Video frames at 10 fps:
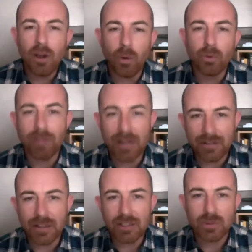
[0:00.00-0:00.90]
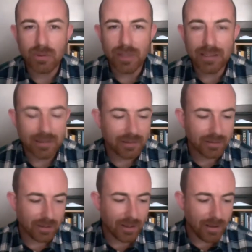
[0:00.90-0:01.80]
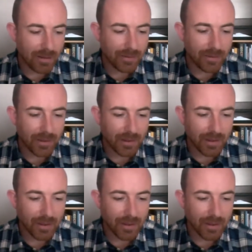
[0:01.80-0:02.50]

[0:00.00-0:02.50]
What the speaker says: on Grand National Day, and